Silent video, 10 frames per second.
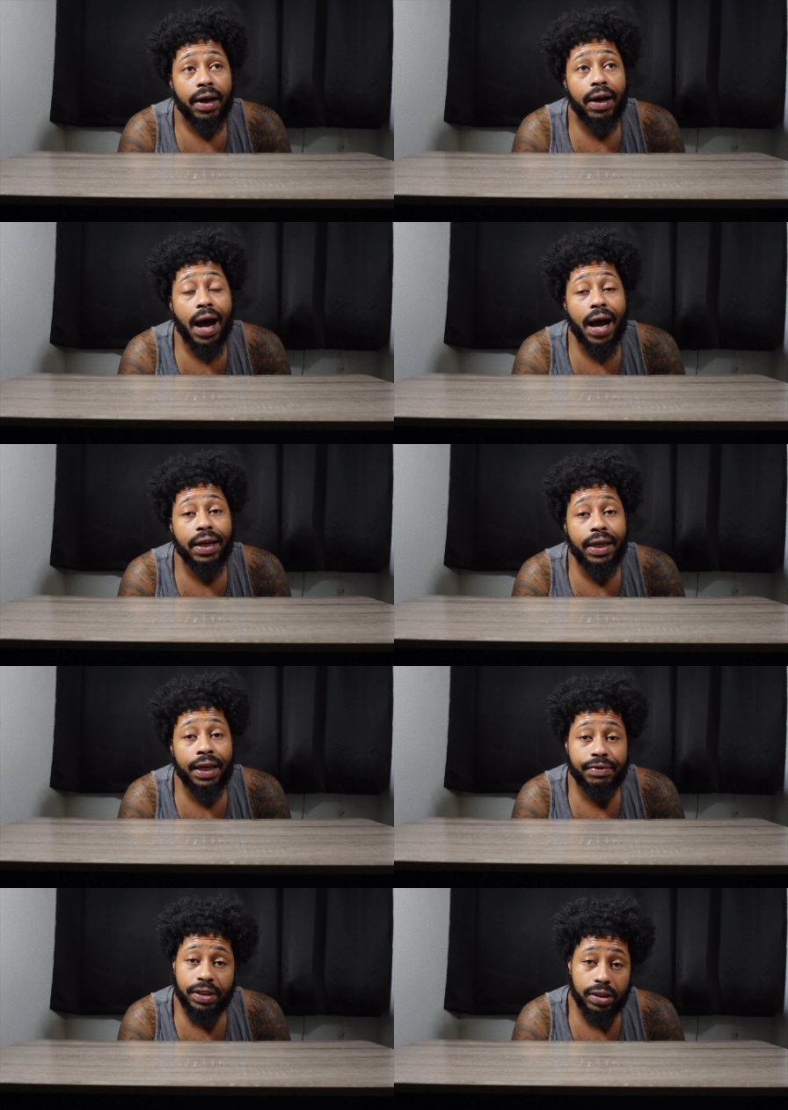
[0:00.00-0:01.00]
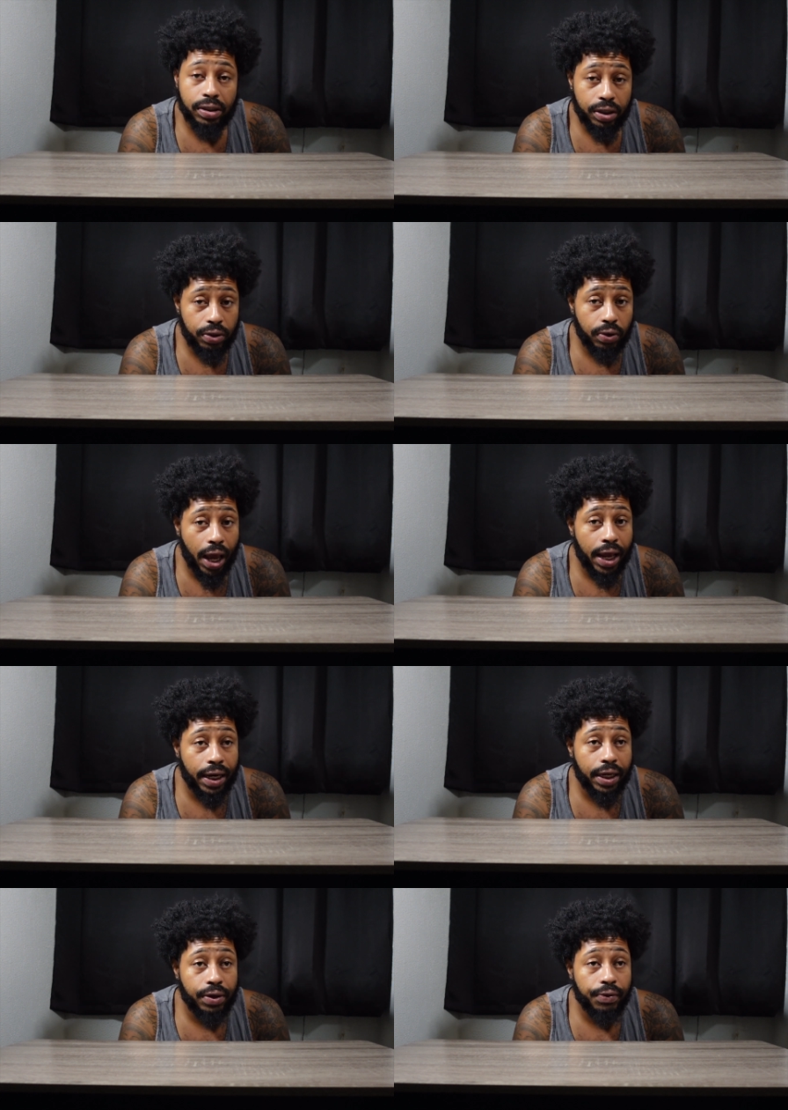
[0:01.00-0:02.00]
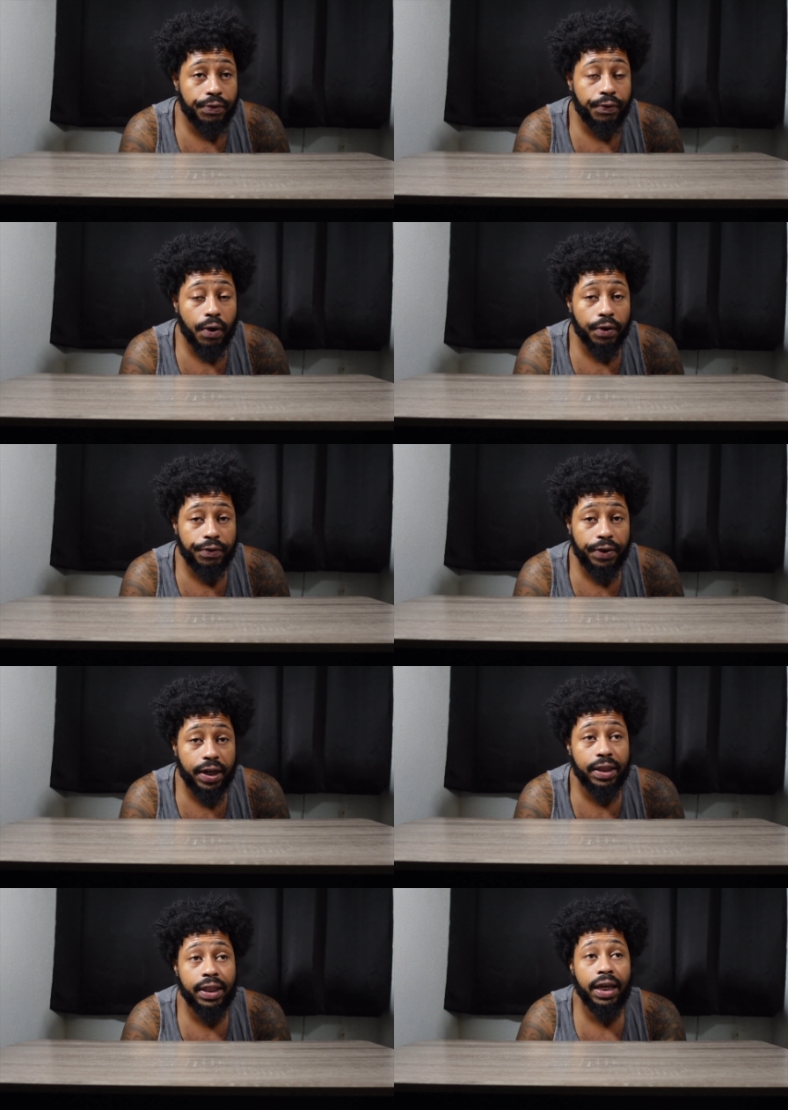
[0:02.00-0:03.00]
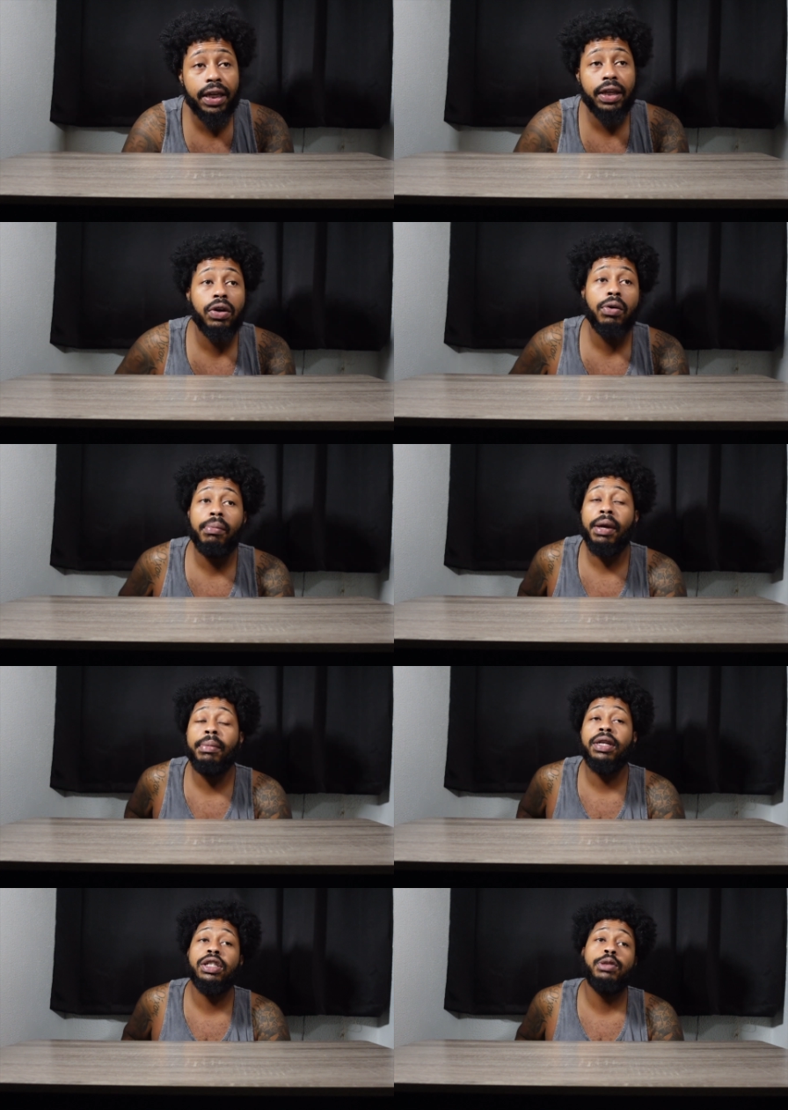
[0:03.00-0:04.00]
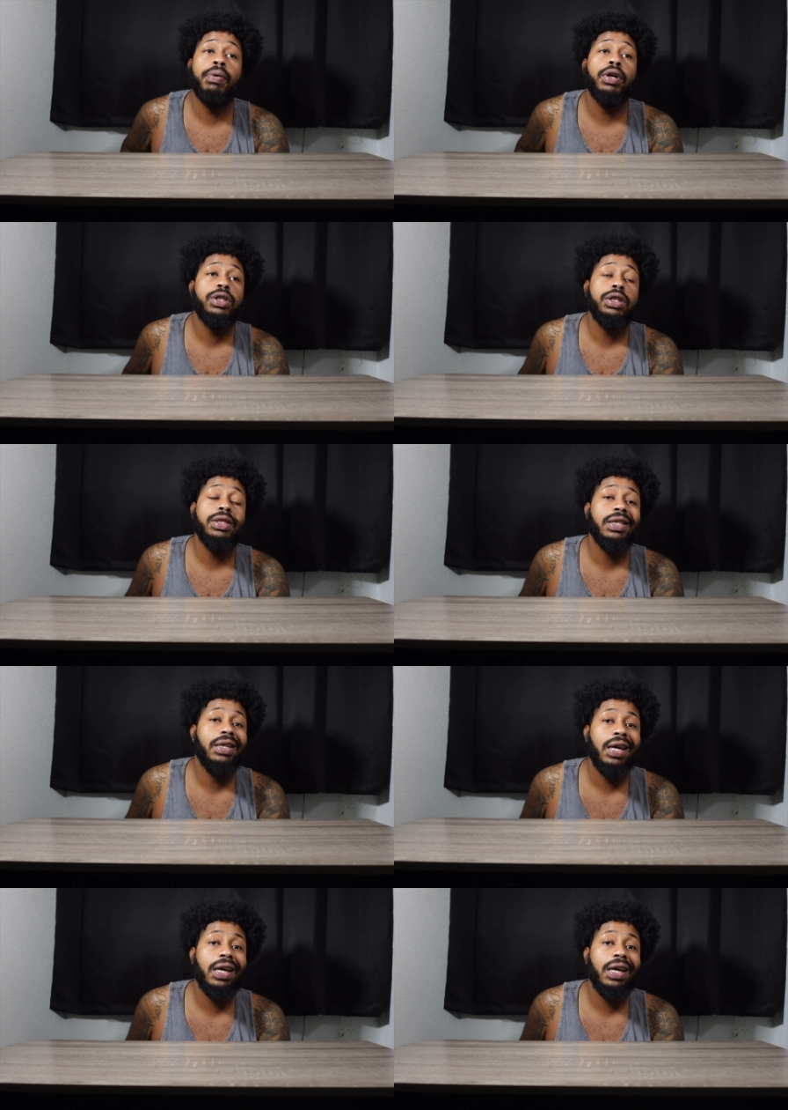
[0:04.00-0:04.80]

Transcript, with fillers: God gives it to you and then you forfeit it thinking, yo, maybe this person's an